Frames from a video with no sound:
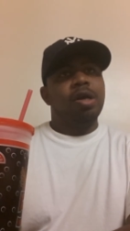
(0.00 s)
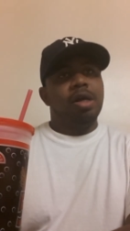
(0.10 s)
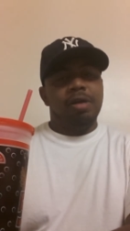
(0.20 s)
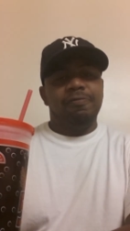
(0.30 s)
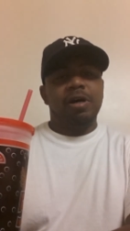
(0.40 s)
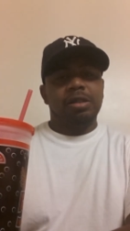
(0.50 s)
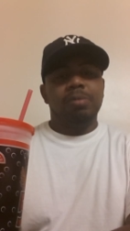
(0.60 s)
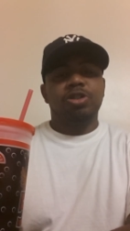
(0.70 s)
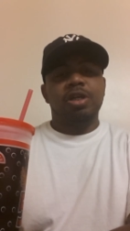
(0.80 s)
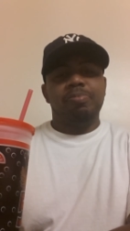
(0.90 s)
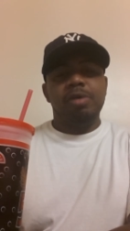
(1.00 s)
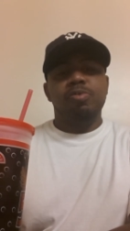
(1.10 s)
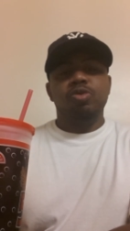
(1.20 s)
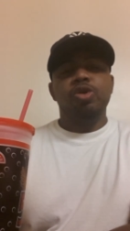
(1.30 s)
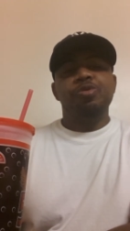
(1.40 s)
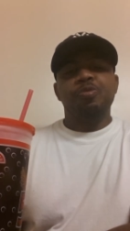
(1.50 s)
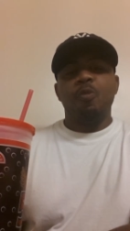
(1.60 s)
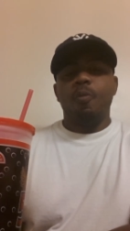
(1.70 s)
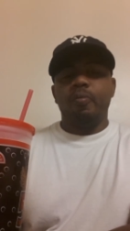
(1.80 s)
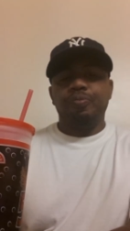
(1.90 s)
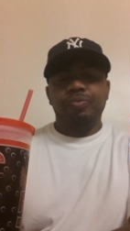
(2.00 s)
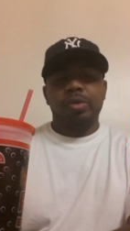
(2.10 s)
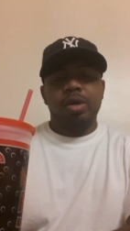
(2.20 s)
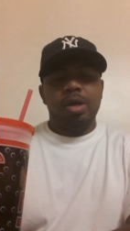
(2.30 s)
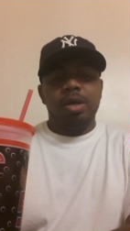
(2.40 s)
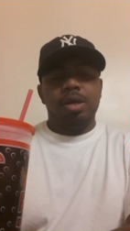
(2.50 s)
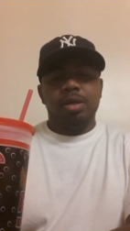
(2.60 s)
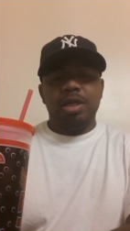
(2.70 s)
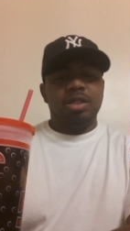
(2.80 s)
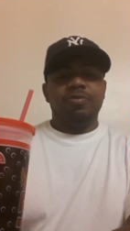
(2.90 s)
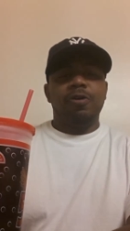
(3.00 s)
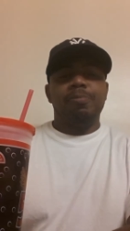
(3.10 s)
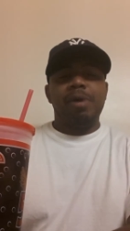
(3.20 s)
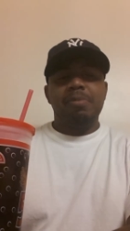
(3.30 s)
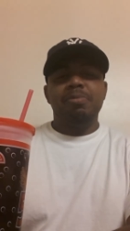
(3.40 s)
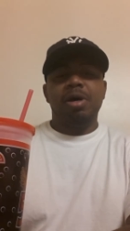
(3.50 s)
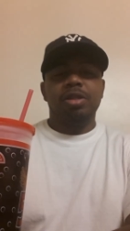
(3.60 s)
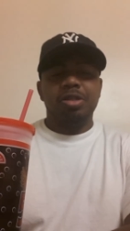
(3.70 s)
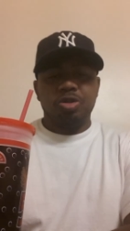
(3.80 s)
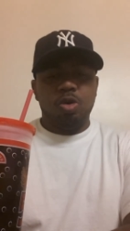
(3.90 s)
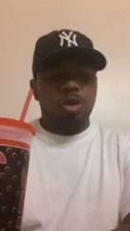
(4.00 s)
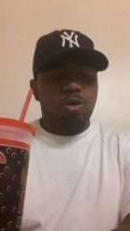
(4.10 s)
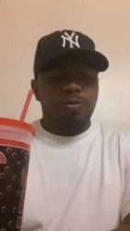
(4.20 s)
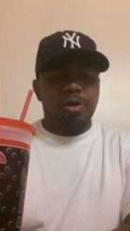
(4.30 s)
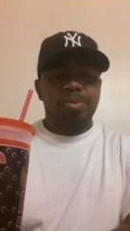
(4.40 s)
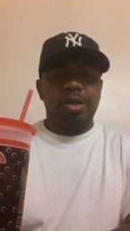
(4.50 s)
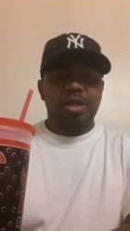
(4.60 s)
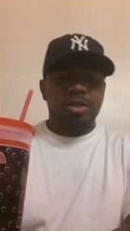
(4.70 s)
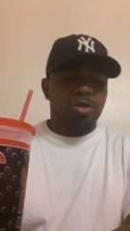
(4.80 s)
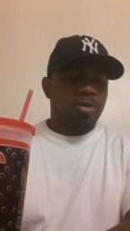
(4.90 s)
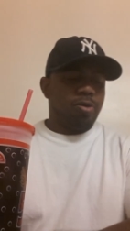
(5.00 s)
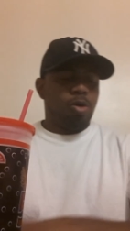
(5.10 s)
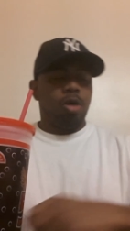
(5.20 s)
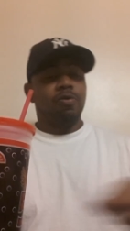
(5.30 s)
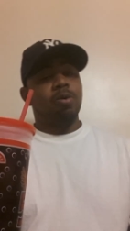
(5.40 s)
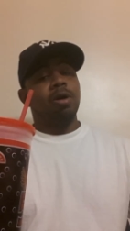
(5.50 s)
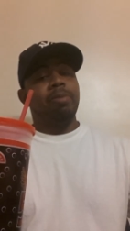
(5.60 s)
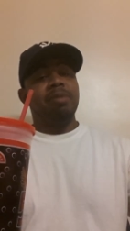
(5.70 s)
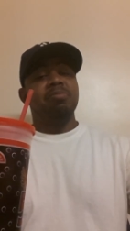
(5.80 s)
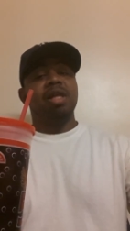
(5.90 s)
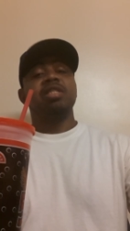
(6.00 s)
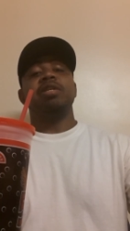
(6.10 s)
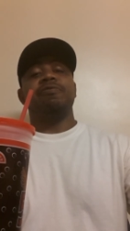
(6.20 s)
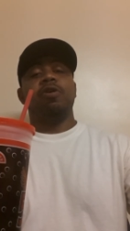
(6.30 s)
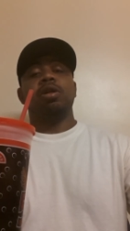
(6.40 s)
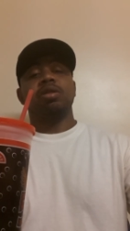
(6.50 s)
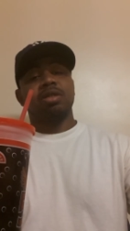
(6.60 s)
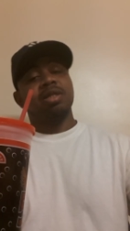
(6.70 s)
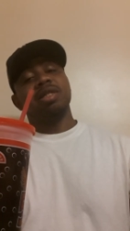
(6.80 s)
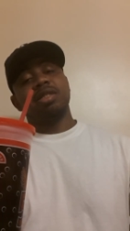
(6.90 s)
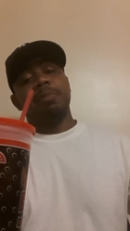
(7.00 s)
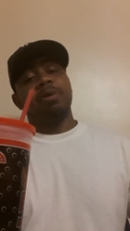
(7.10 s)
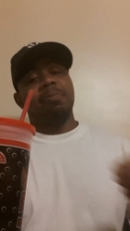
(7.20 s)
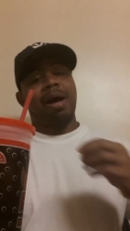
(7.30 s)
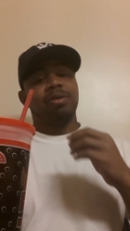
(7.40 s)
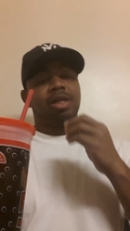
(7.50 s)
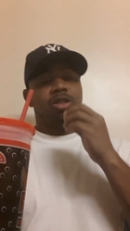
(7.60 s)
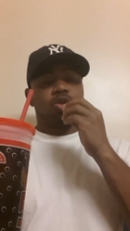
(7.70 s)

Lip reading: and the fucked up shit people do. This is for baby mothers all over the place, all over the world. Baby mothers and fathers, because there's some of them out there